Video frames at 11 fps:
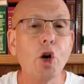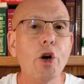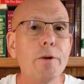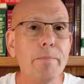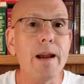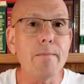
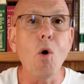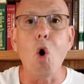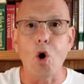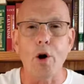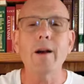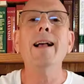could be
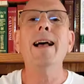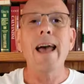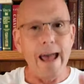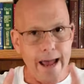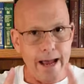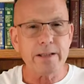more
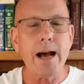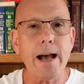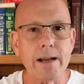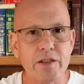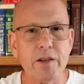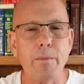
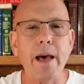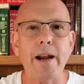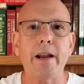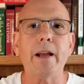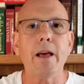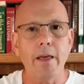
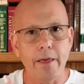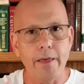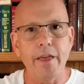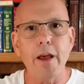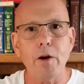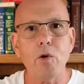anti-Semitic
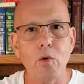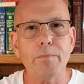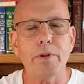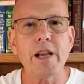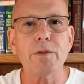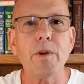than
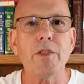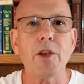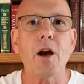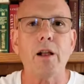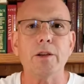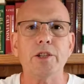replacement
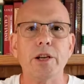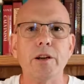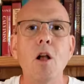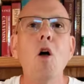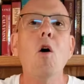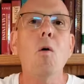theology.